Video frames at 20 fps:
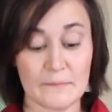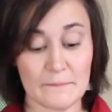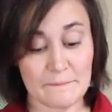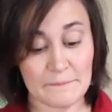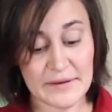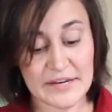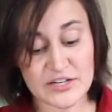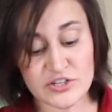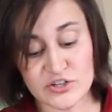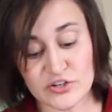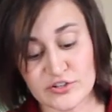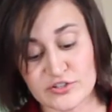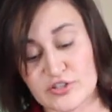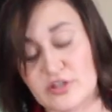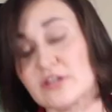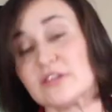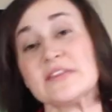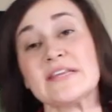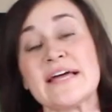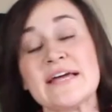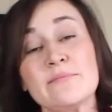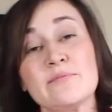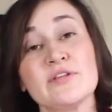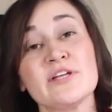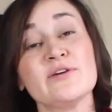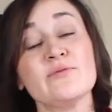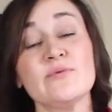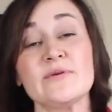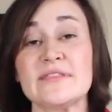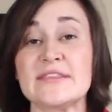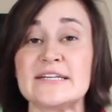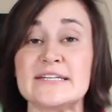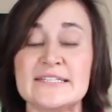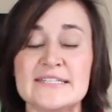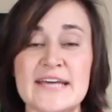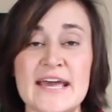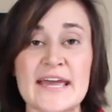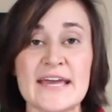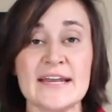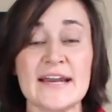be sure to label it with the
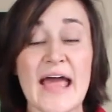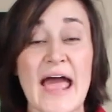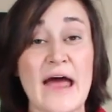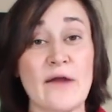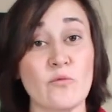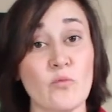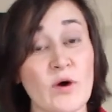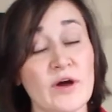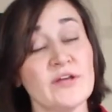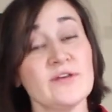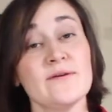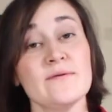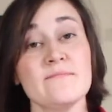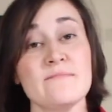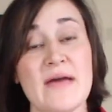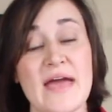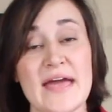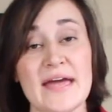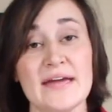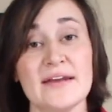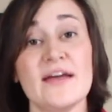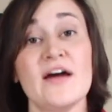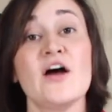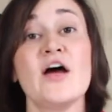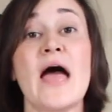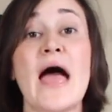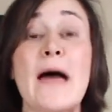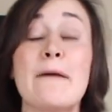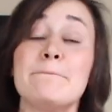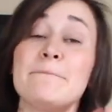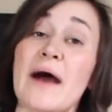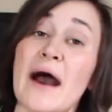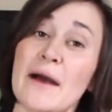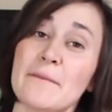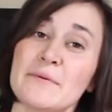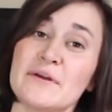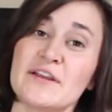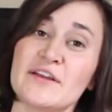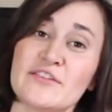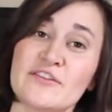date and what you made and
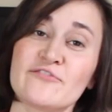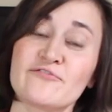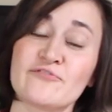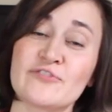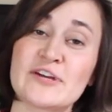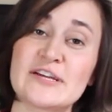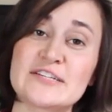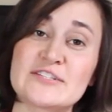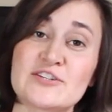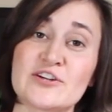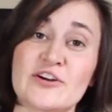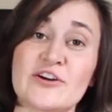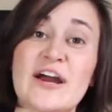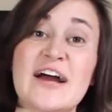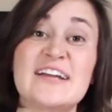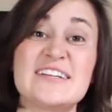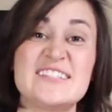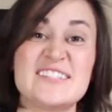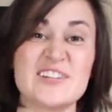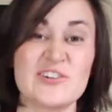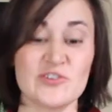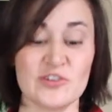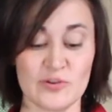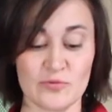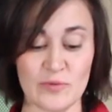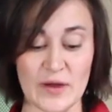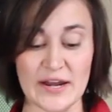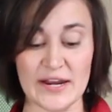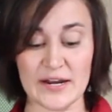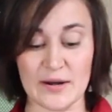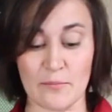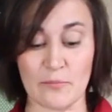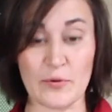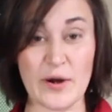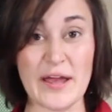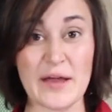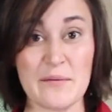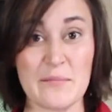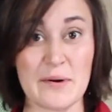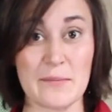pop it in the freezer until you're ready to
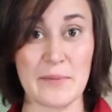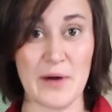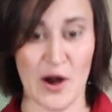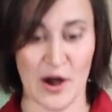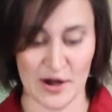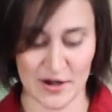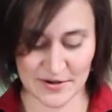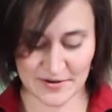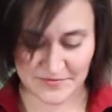break them apart.